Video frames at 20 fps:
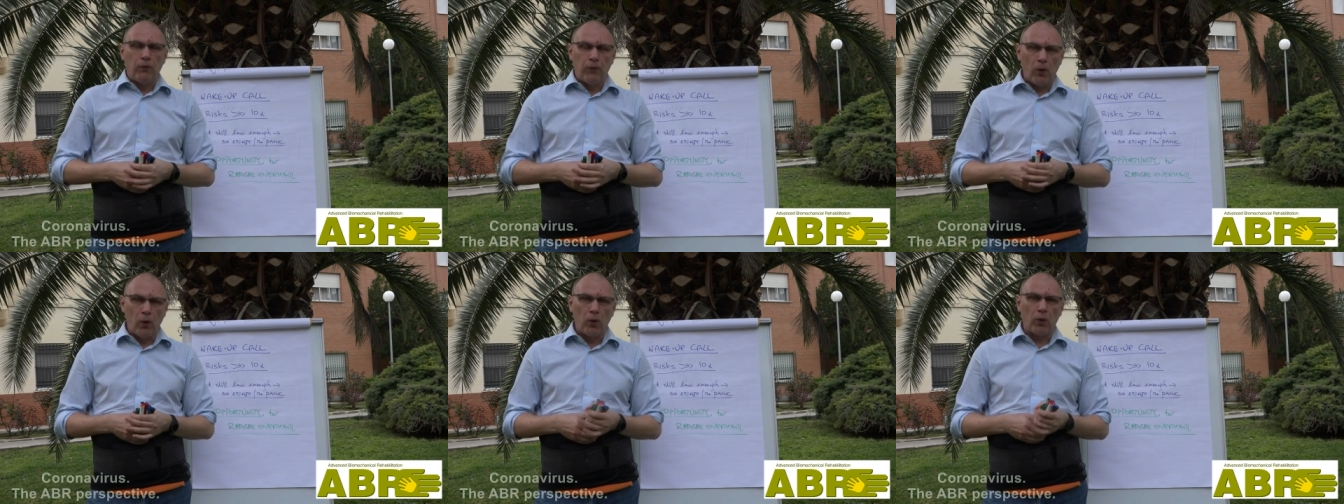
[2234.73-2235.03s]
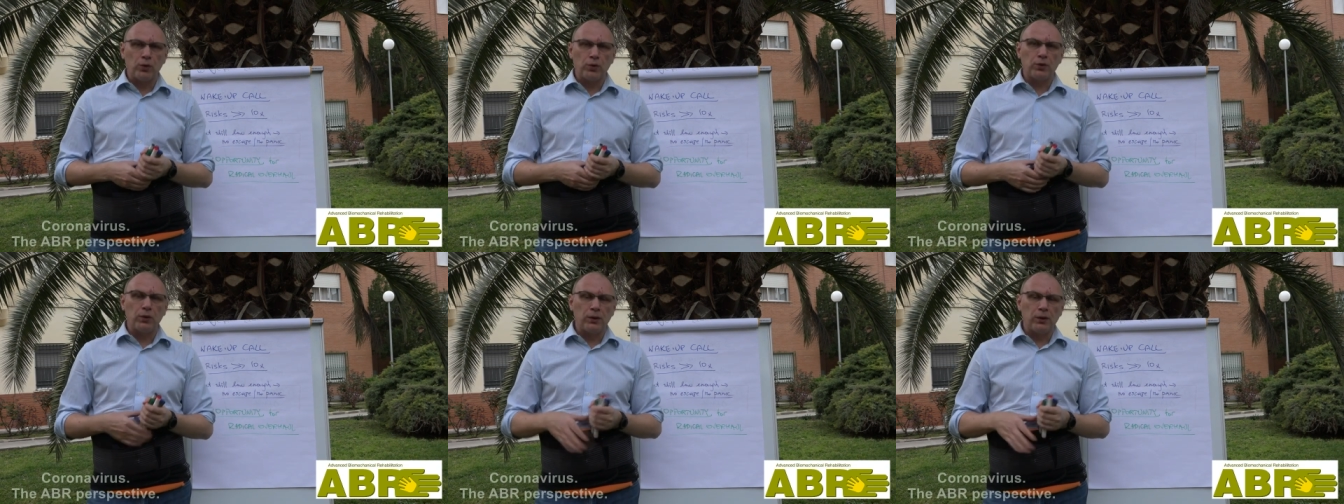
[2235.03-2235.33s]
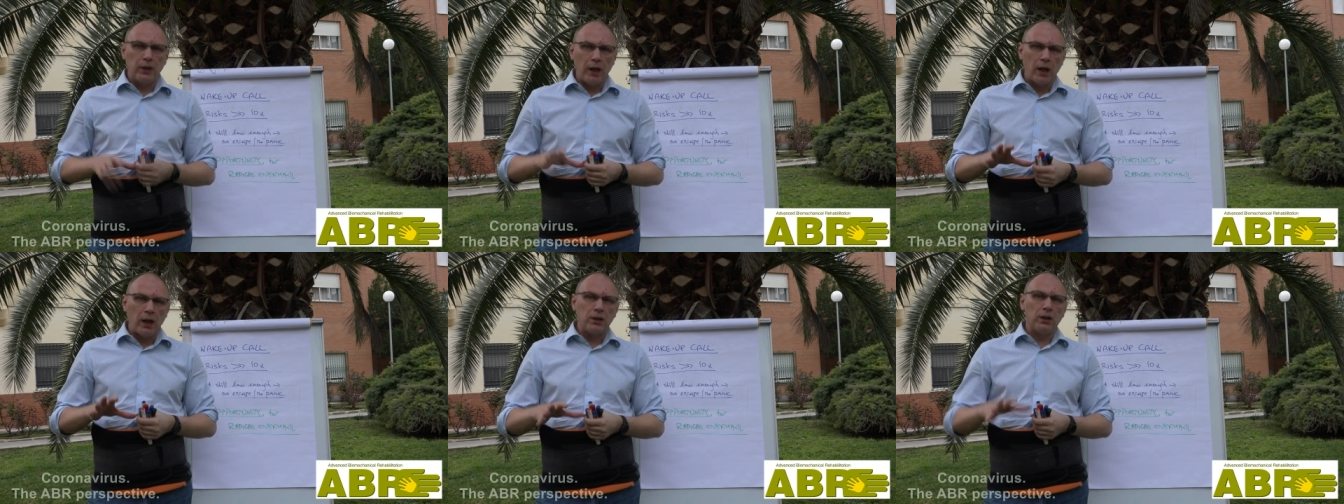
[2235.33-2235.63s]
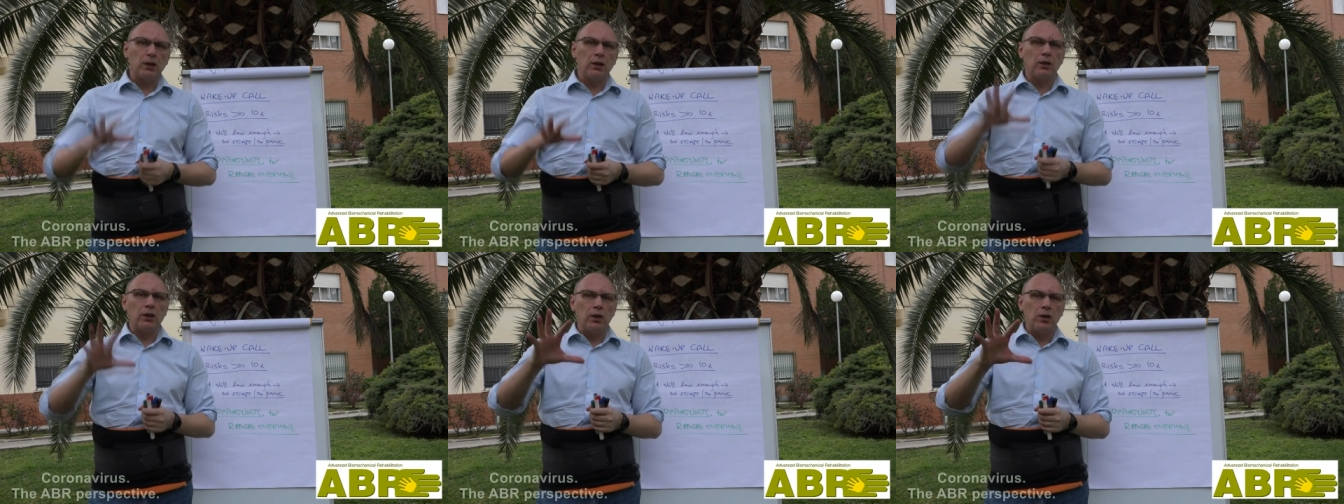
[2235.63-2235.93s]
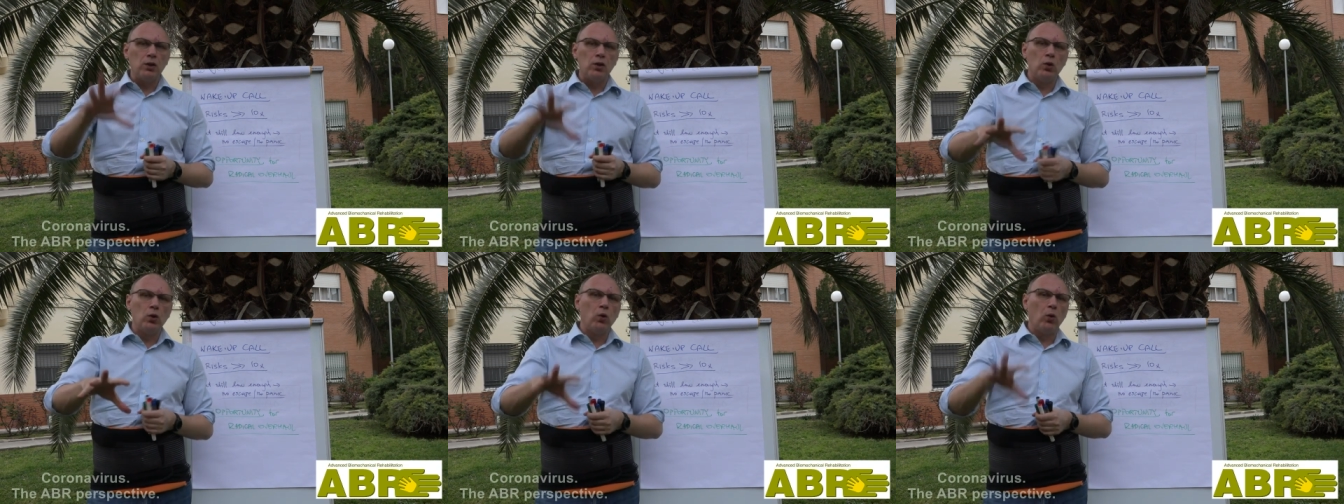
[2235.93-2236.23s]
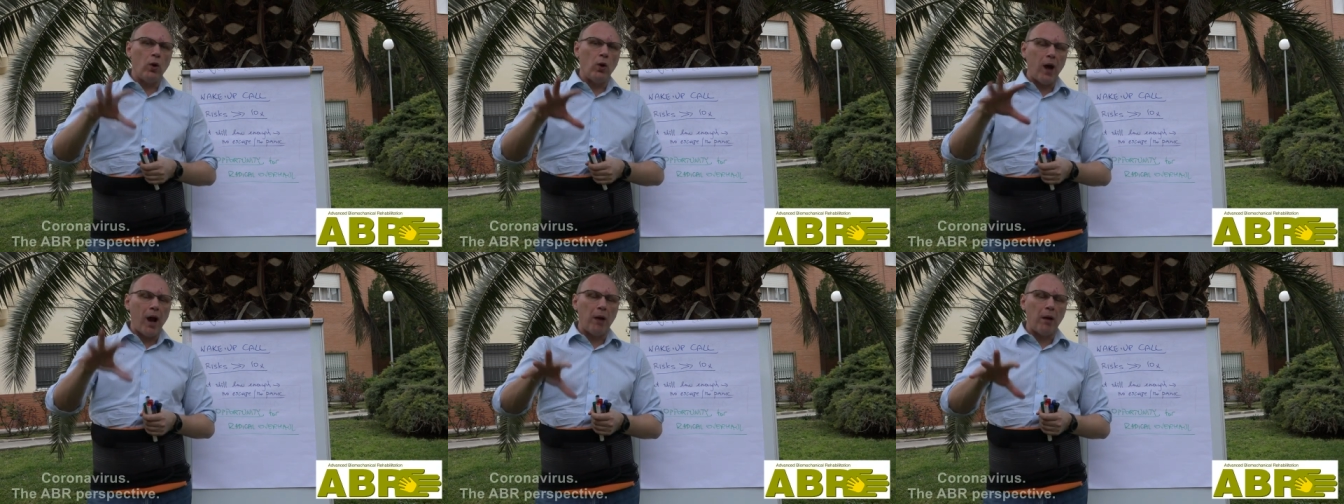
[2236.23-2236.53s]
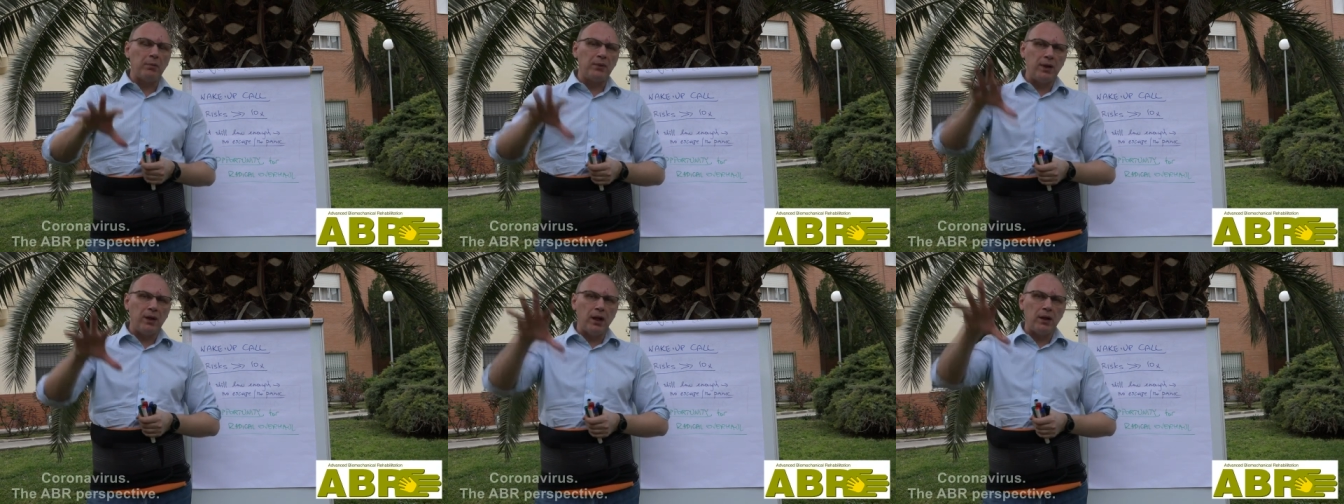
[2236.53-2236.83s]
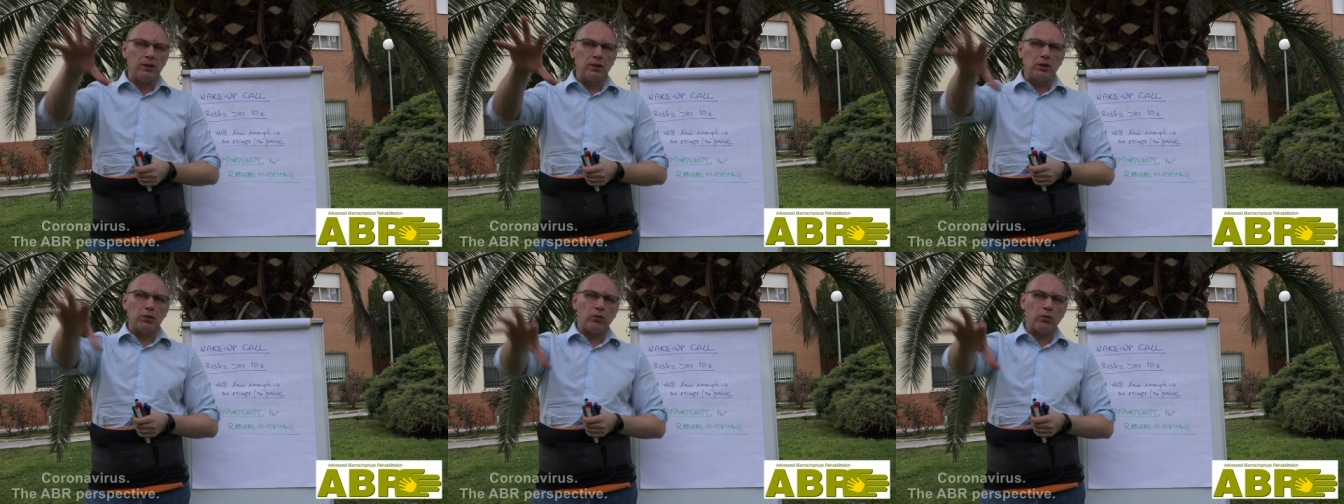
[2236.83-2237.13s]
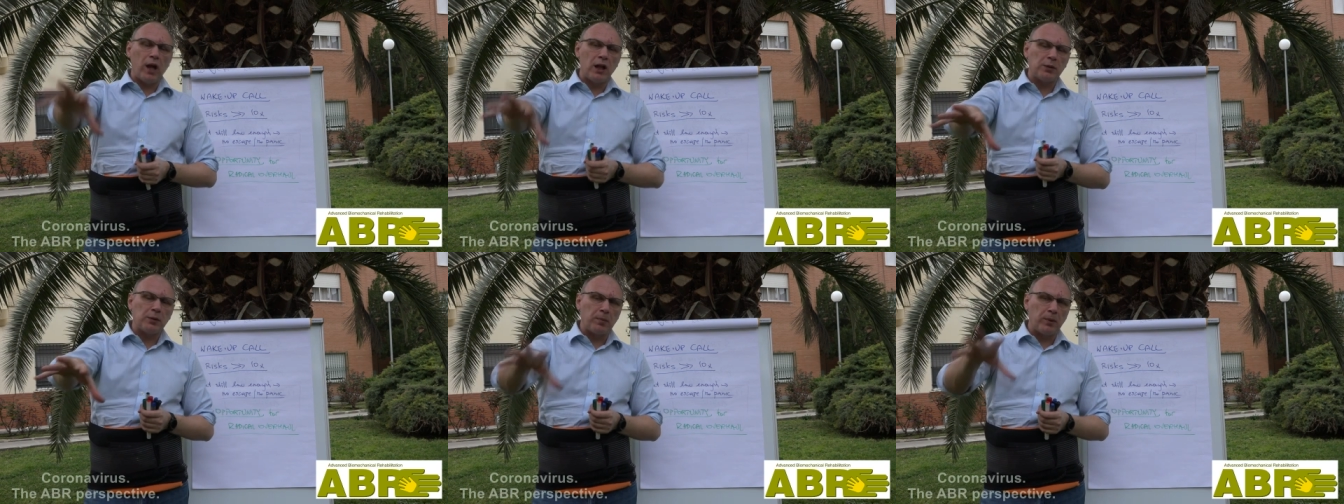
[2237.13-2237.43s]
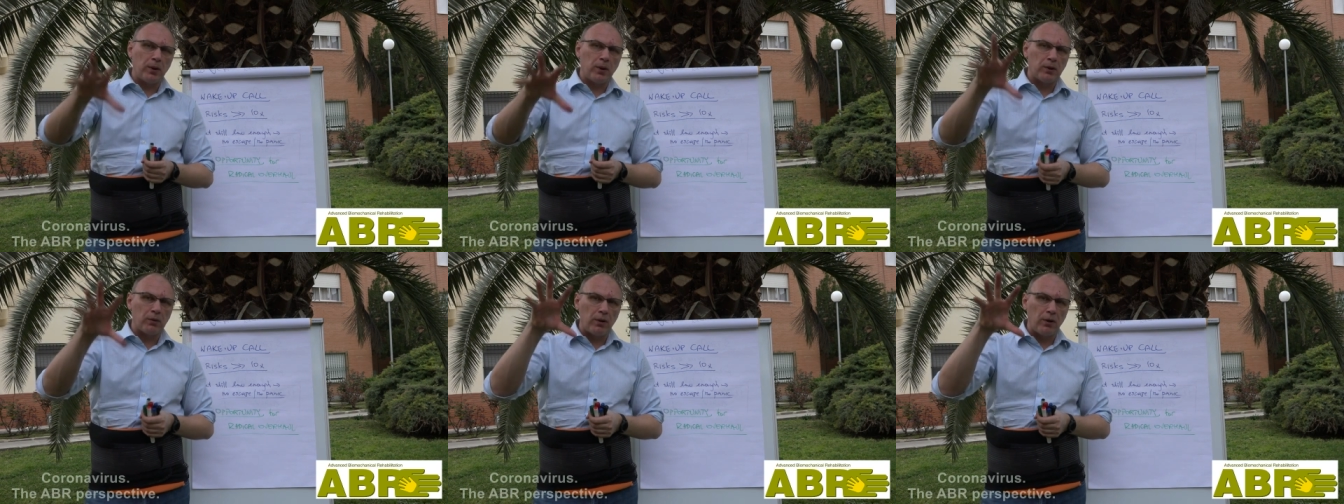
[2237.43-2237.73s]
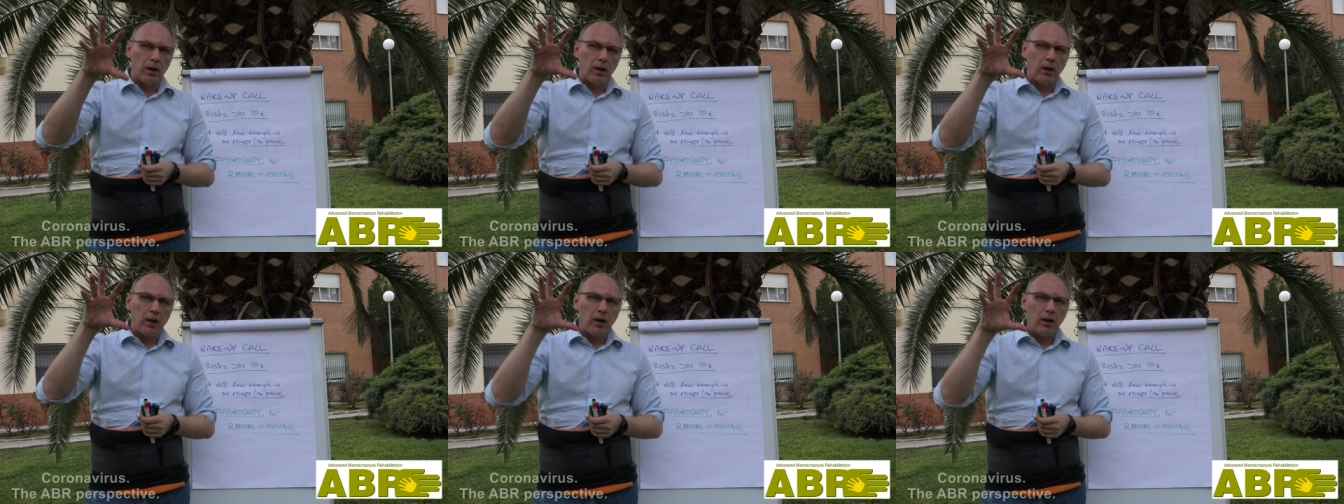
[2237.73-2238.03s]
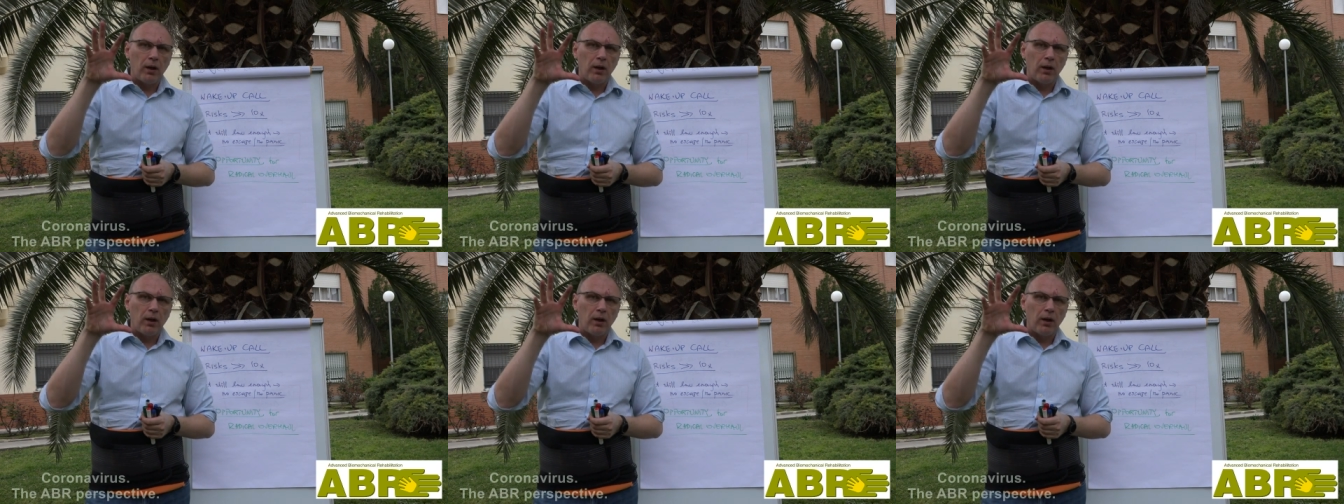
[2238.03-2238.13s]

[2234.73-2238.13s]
focus on getting the new updated respiratory